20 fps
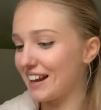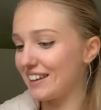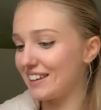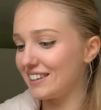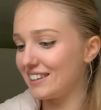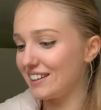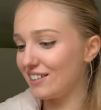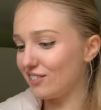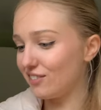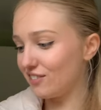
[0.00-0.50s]

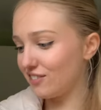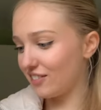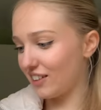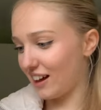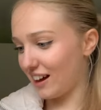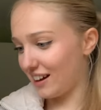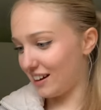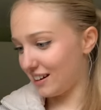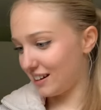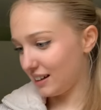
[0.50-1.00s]
Love
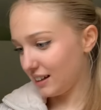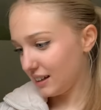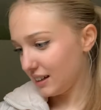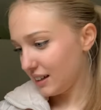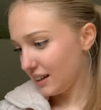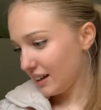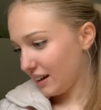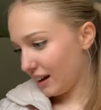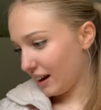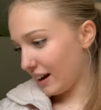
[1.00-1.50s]

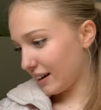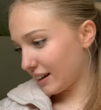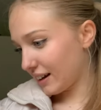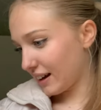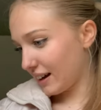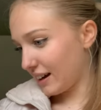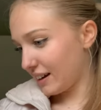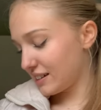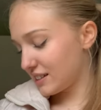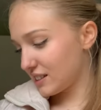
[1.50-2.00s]
that.
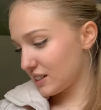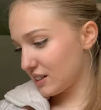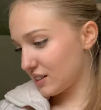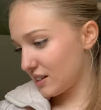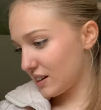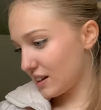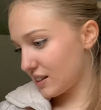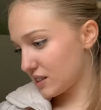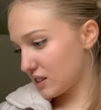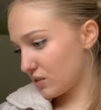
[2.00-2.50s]
Okay, so
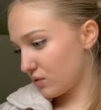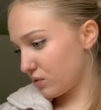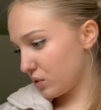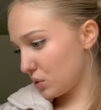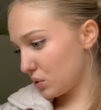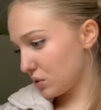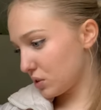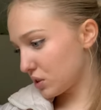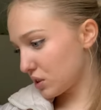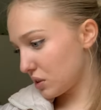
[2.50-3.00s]
it's
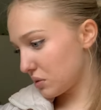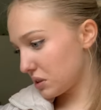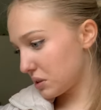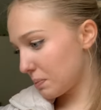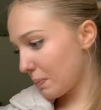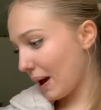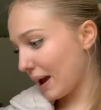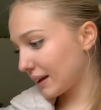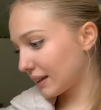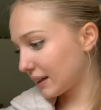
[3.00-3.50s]
four scoops of
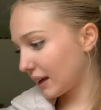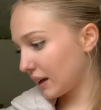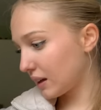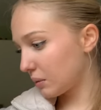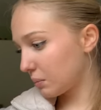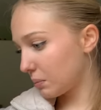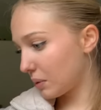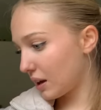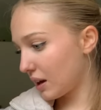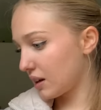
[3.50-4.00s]

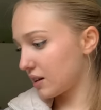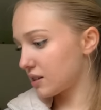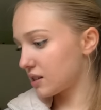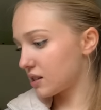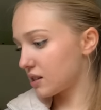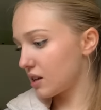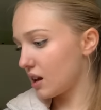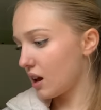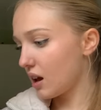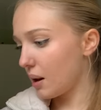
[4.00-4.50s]
pancake
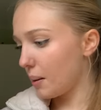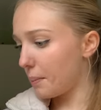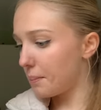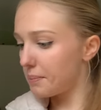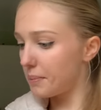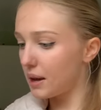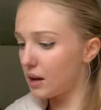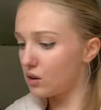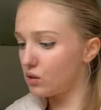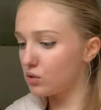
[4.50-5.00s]
mix,
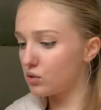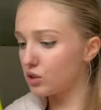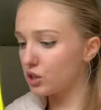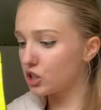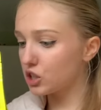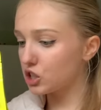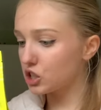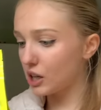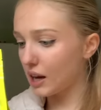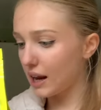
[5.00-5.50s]
milk,
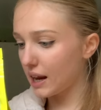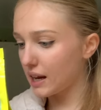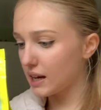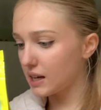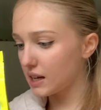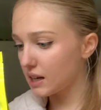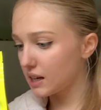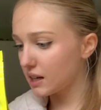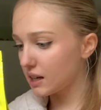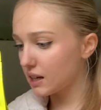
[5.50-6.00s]

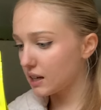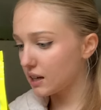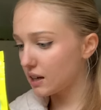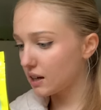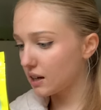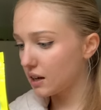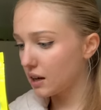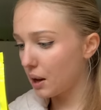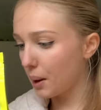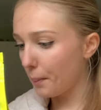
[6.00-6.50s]
shake,
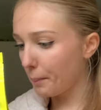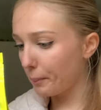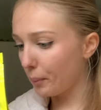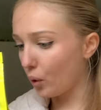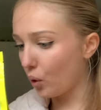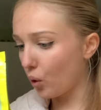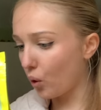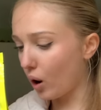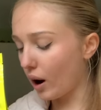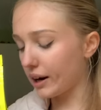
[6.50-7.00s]

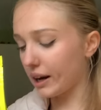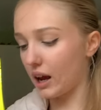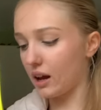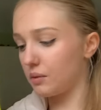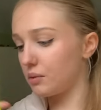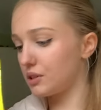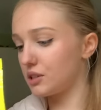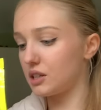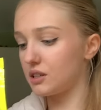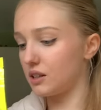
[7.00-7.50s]
pour. Okay,
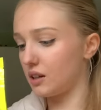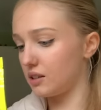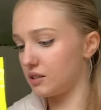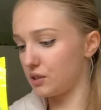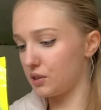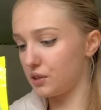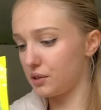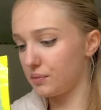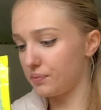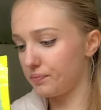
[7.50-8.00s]
this is
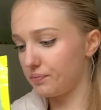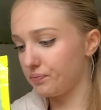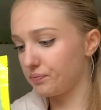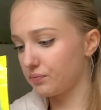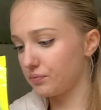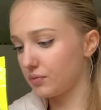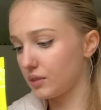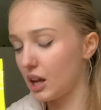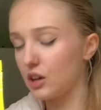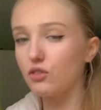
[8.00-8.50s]
easy.
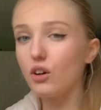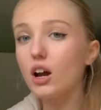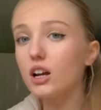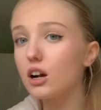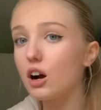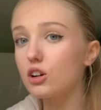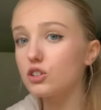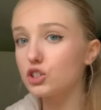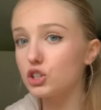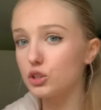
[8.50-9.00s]
If I
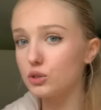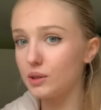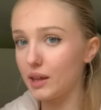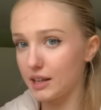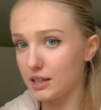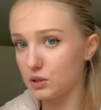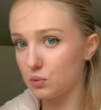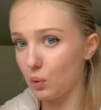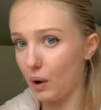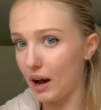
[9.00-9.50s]
can't do
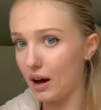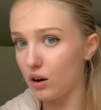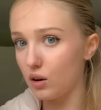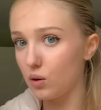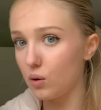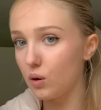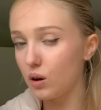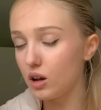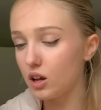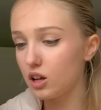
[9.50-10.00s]
this
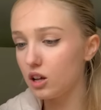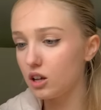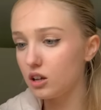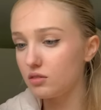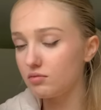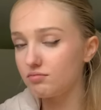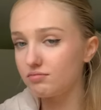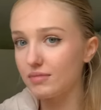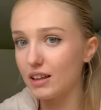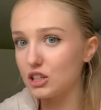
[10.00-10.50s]
well,
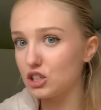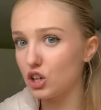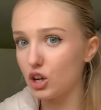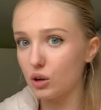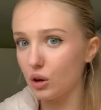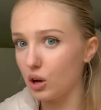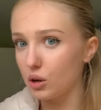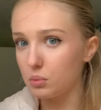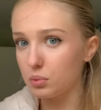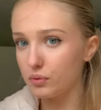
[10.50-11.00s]
there's no
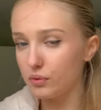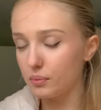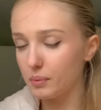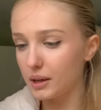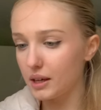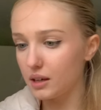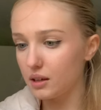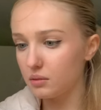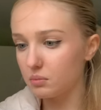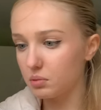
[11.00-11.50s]
hope for
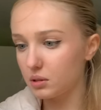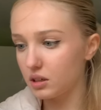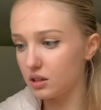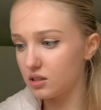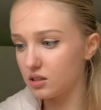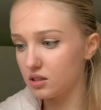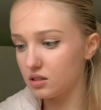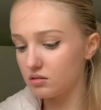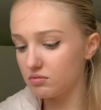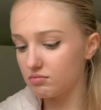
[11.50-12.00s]
me
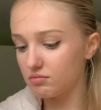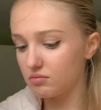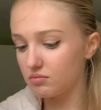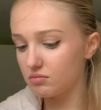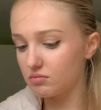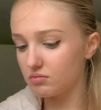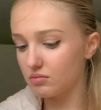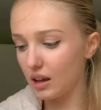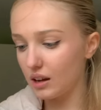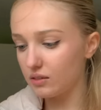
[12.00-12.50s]
because
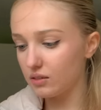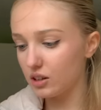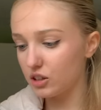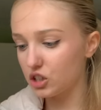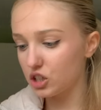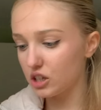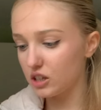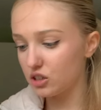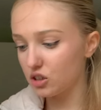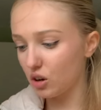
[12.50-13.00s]
they've
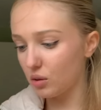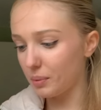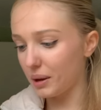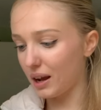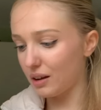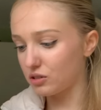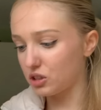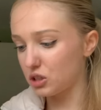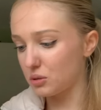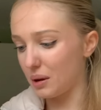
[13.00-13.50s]
literally told me
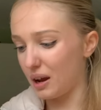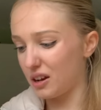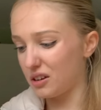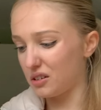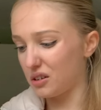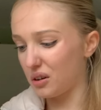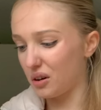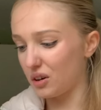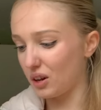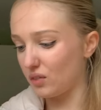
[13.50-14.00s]
how to do it and
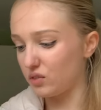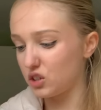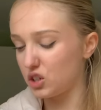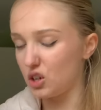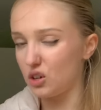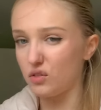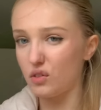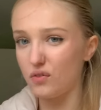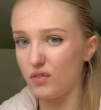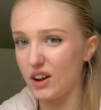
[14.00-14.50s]
you only have to do
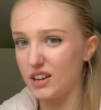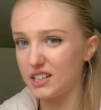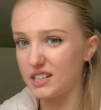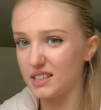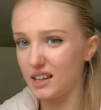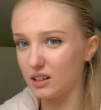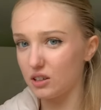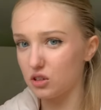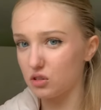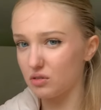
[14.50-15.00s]
it for 30
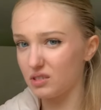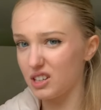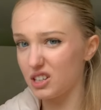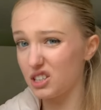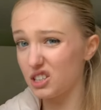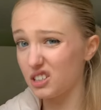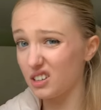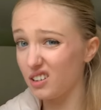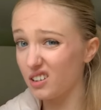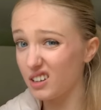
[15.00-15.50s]
seconds on each
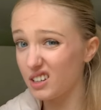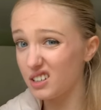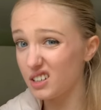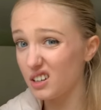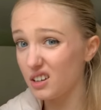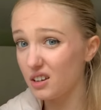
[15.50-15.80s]
side.